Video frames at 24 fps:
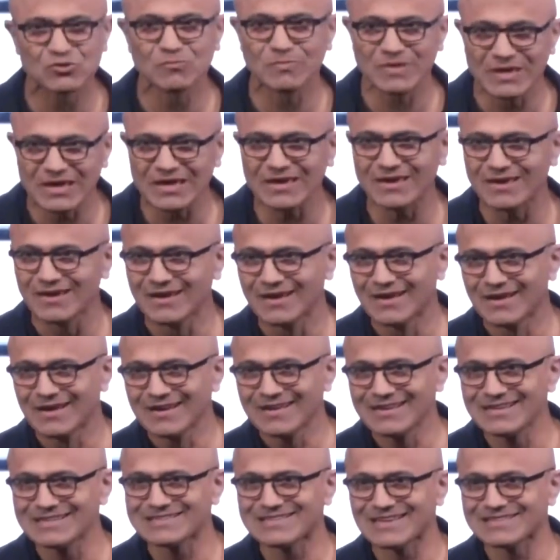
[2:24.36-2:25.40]
to me,
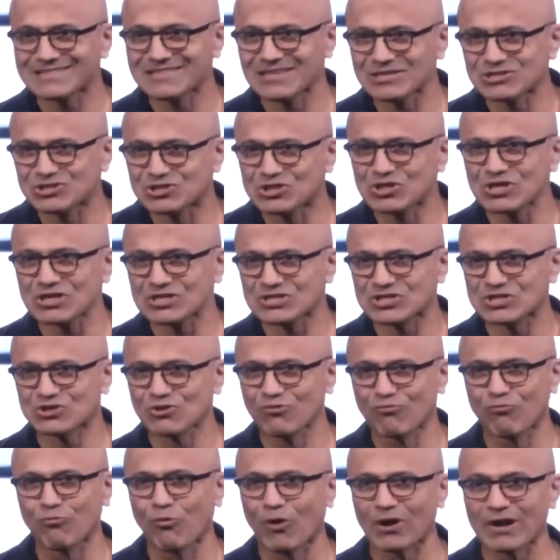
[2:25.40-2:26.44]
is at the gist
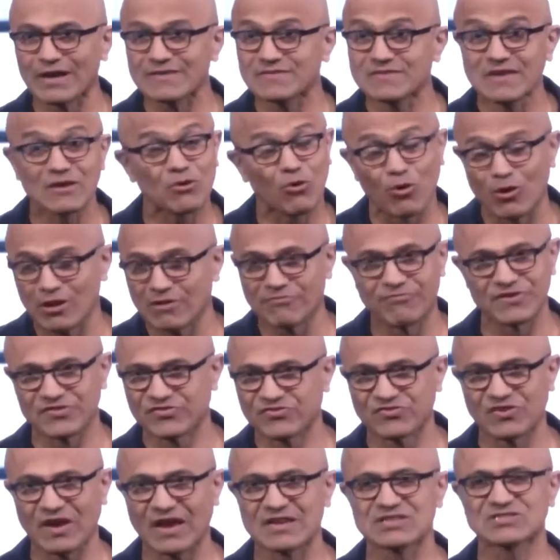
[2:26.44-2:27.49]
of what I think all of
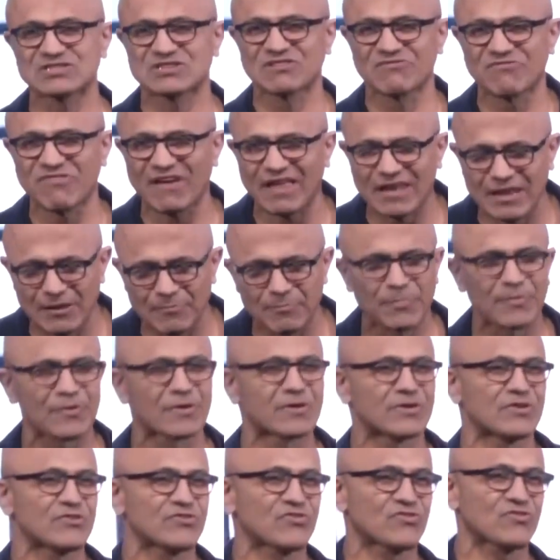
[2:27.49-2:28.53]
us as
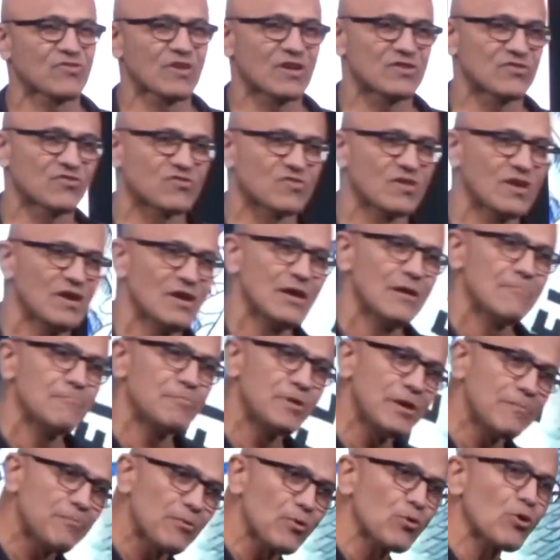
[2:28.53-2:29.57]
developers, as
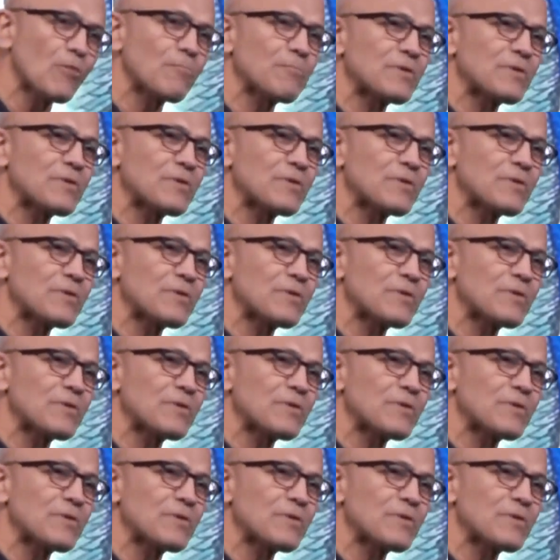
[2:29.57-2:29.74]
people who are